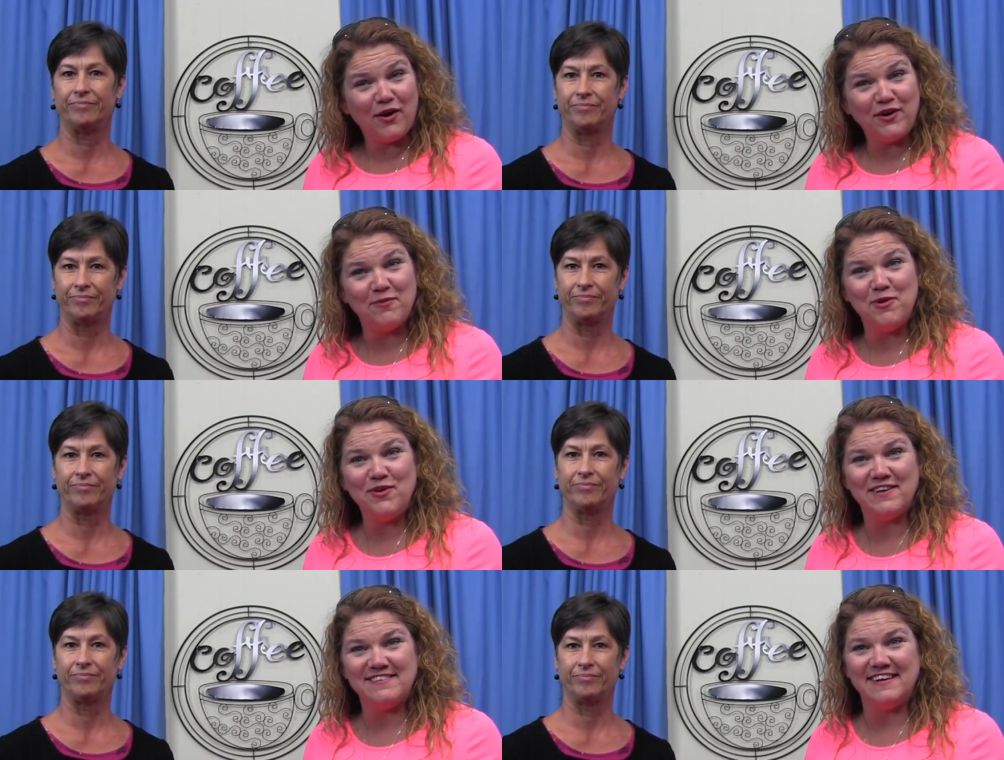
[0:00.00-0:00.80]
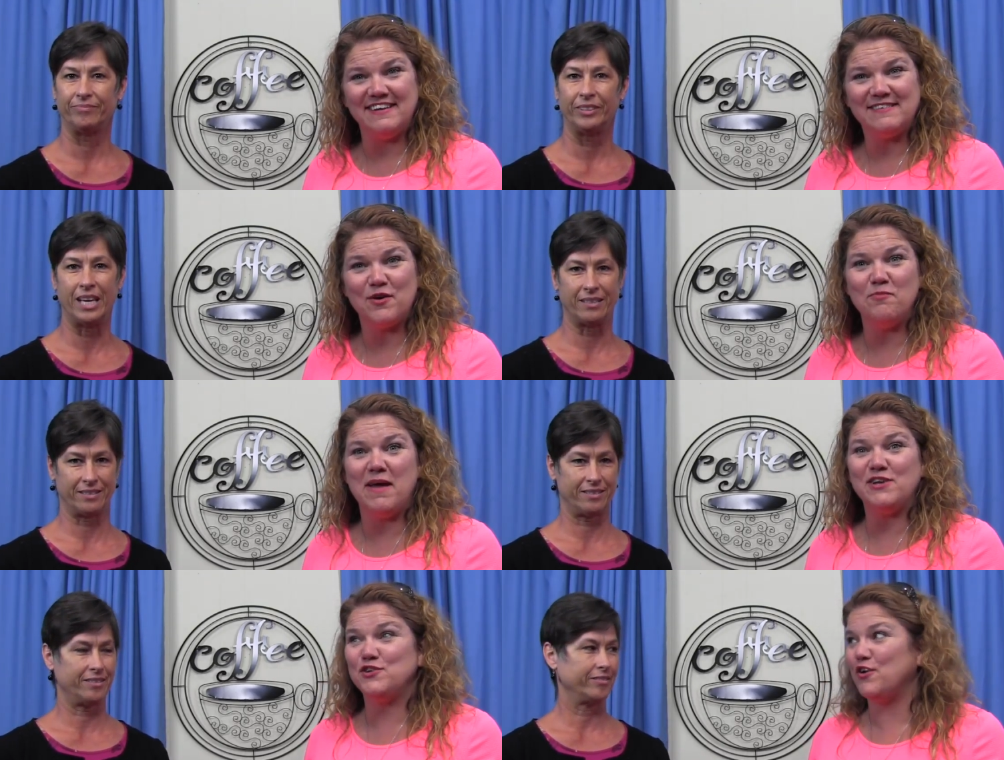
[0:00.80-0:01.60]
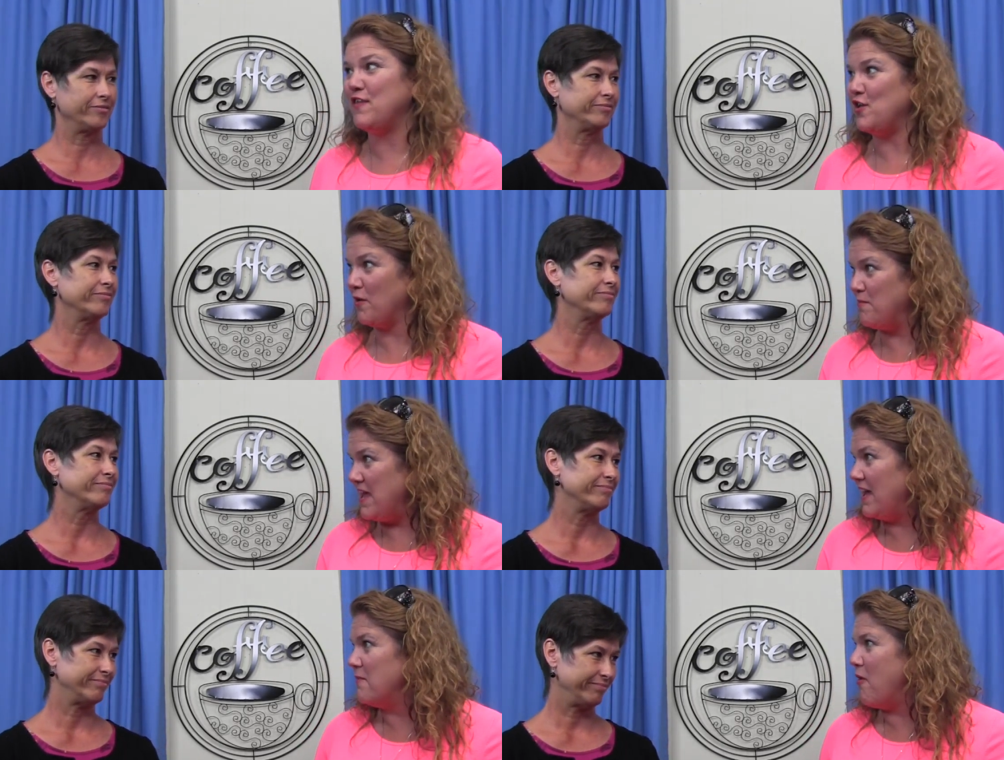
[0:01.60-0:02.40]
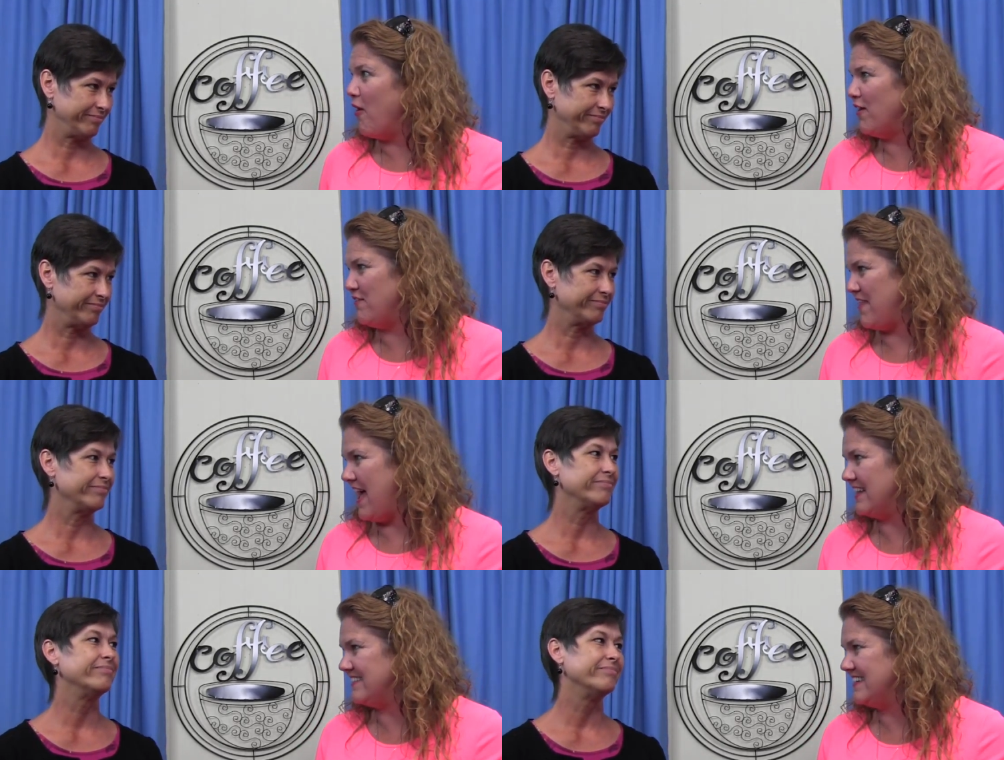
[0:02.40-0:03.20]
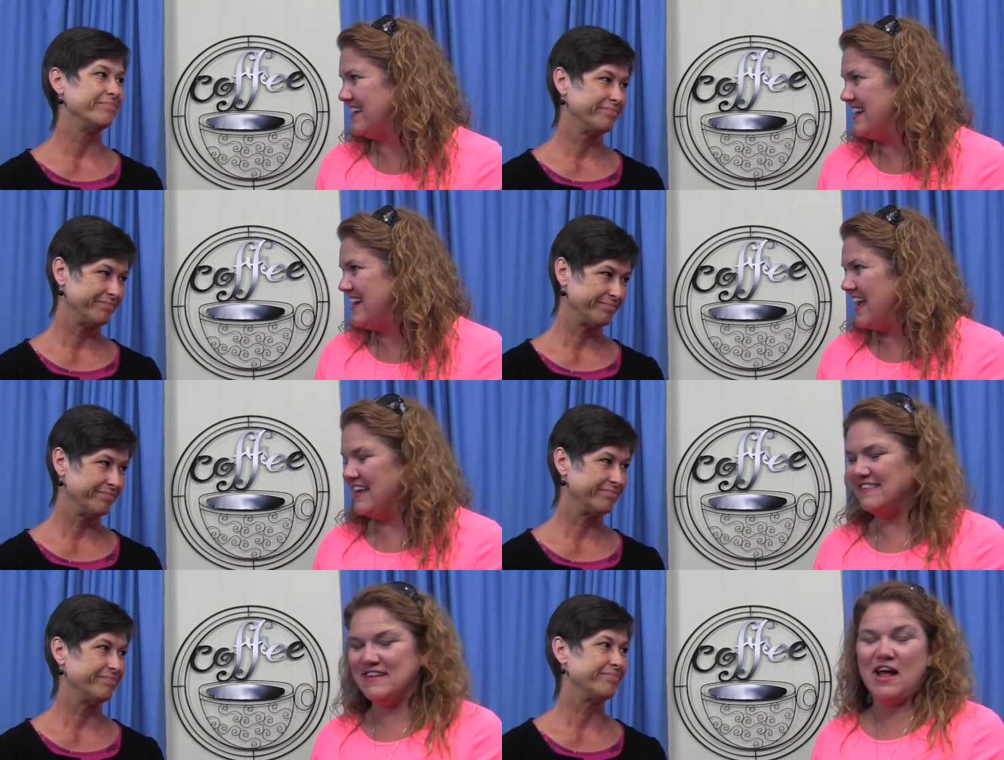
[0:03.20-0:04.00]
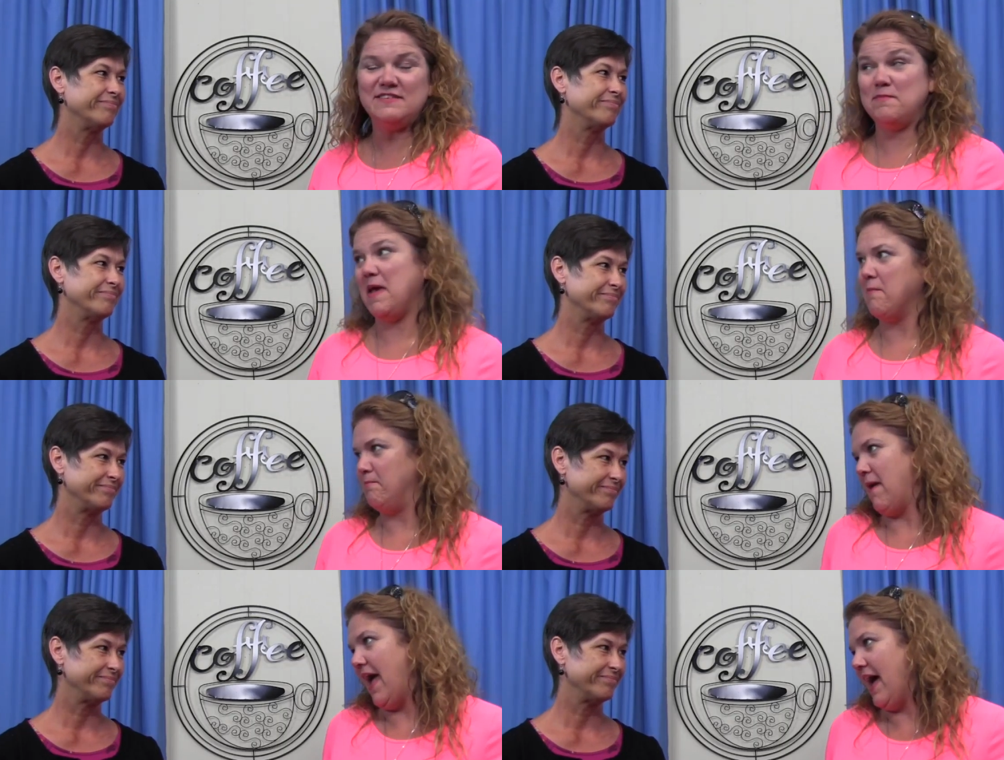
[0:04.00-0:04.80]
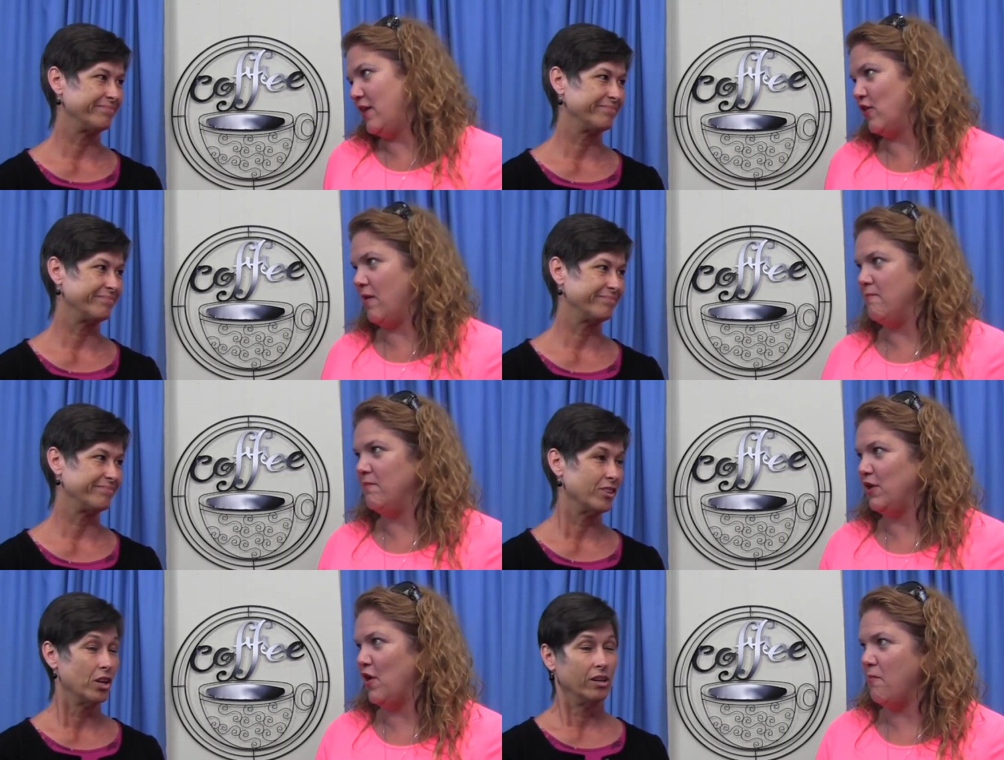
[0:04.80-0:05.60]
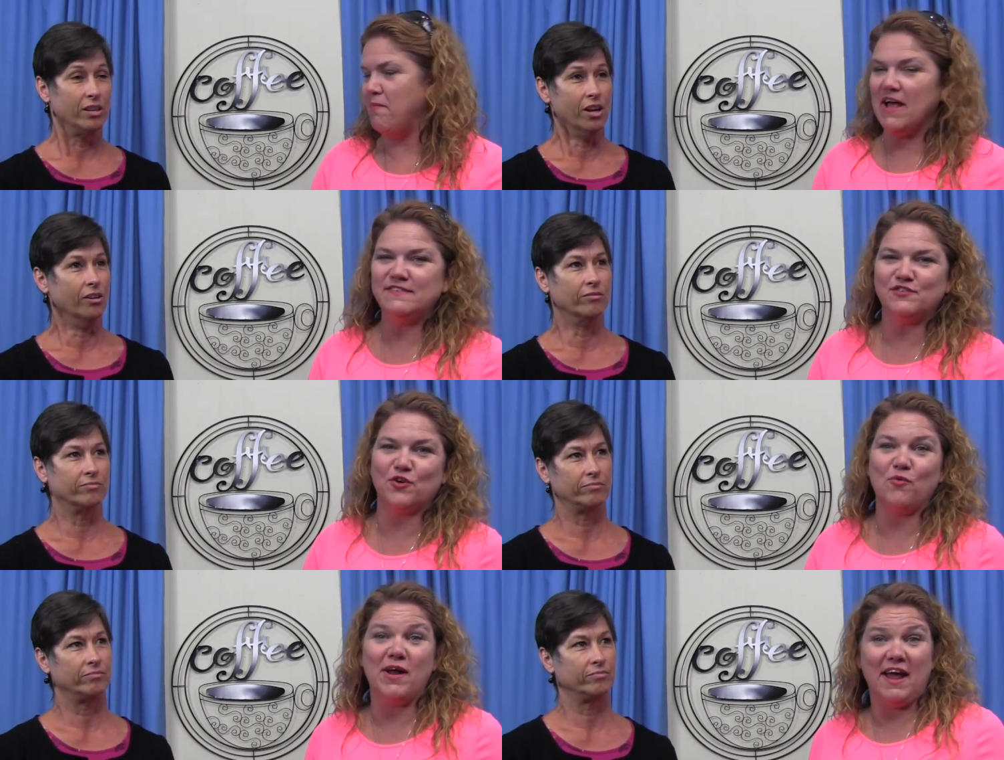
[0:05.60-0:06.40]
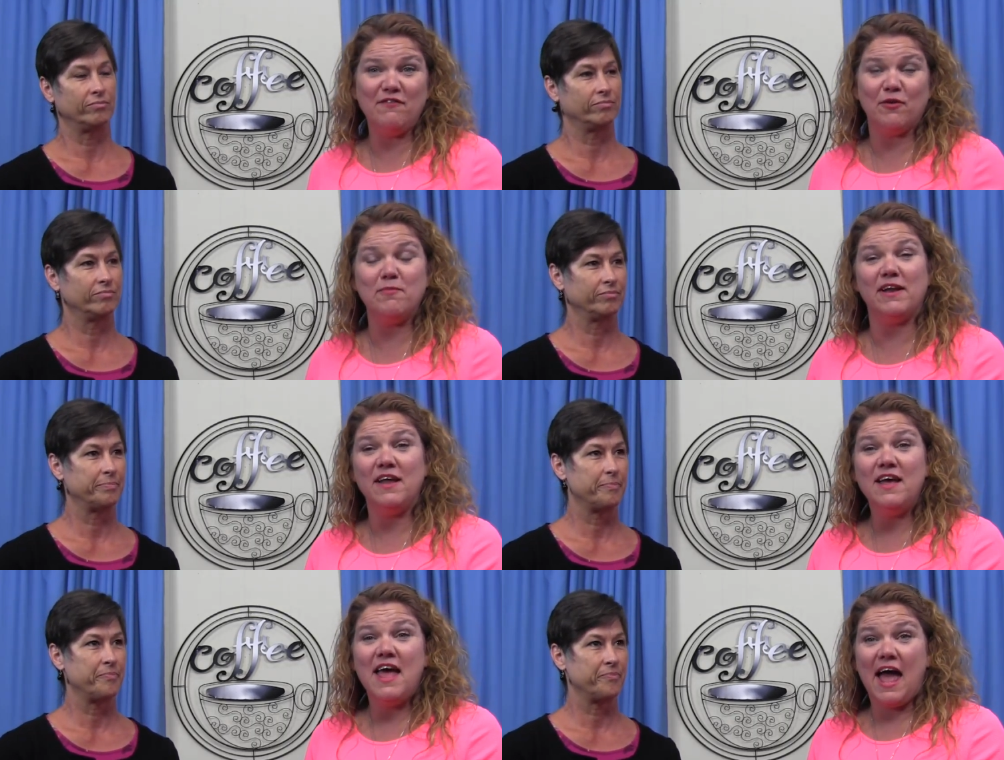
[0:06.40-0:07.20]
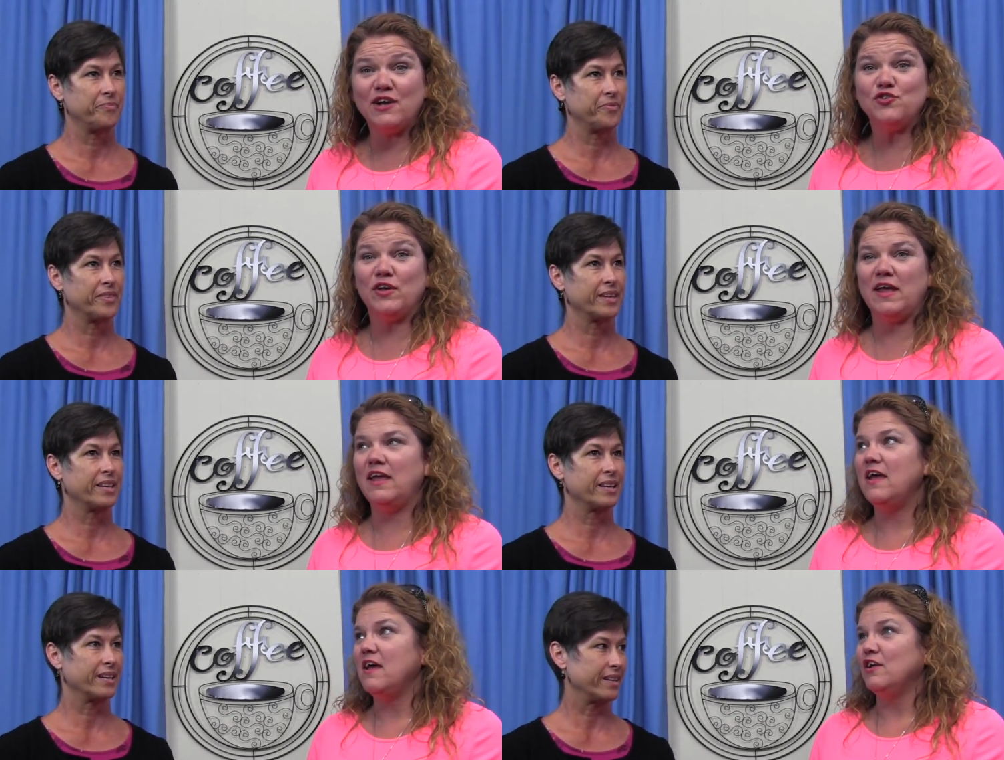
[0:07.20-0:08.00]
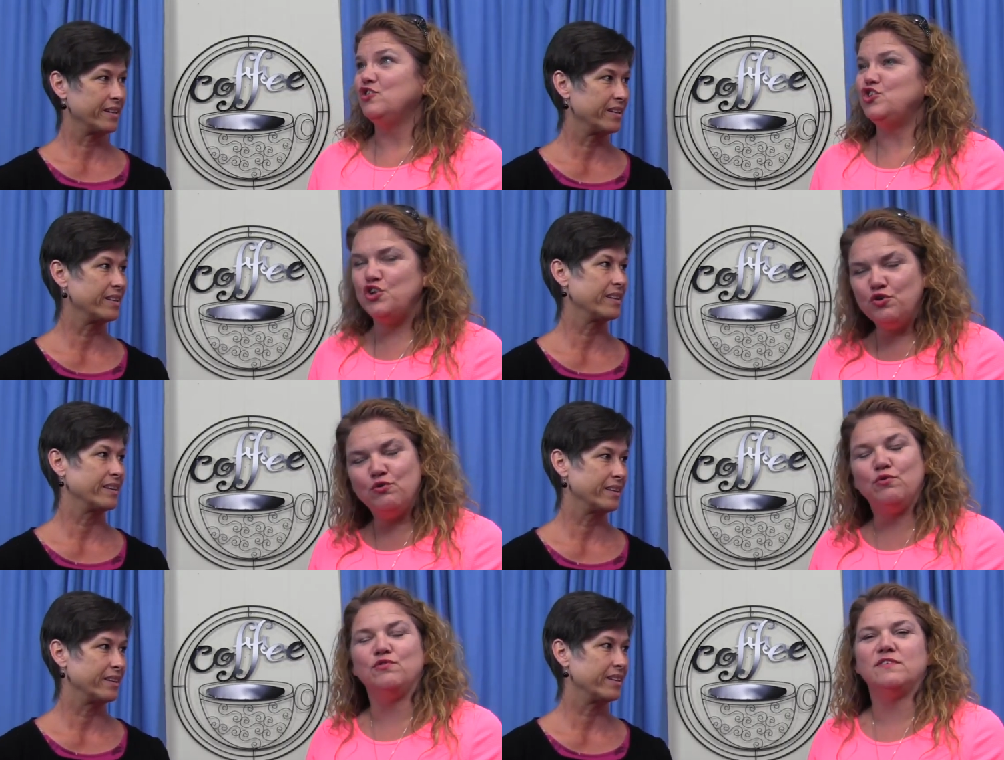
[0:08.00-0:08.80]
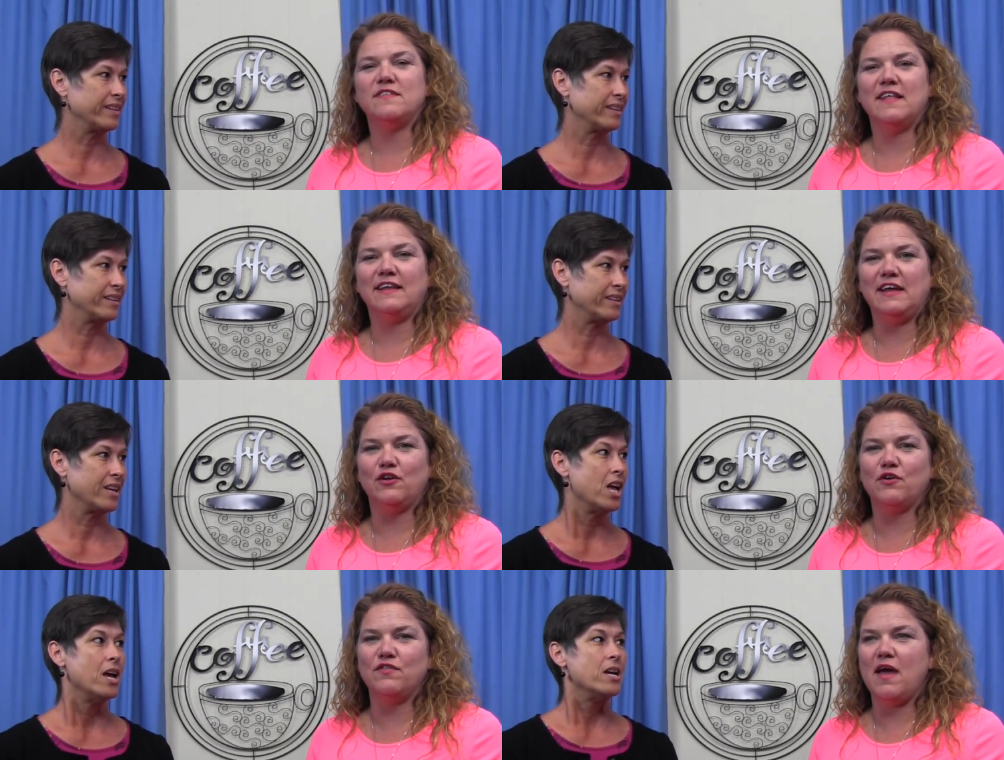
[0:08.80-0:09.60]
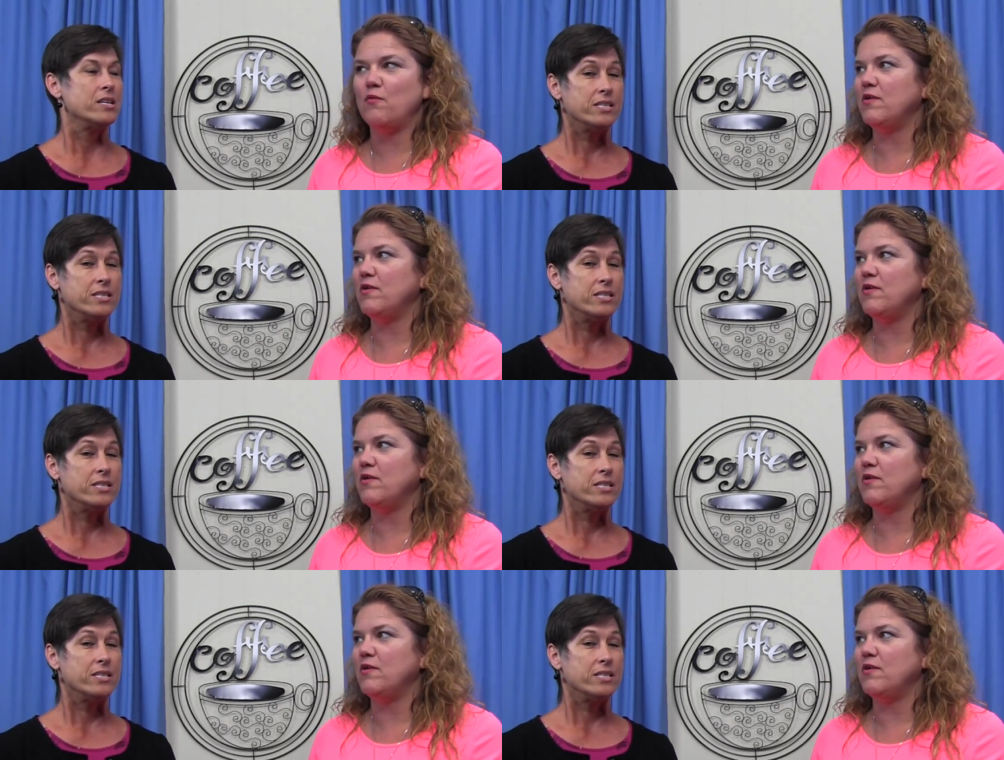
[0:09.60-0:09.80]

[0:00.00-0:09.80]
Speaker 1: our community, so make sure that you're being a part of that. And it's not to be a bad or a, you know, best or whatever, but actually choose the leader that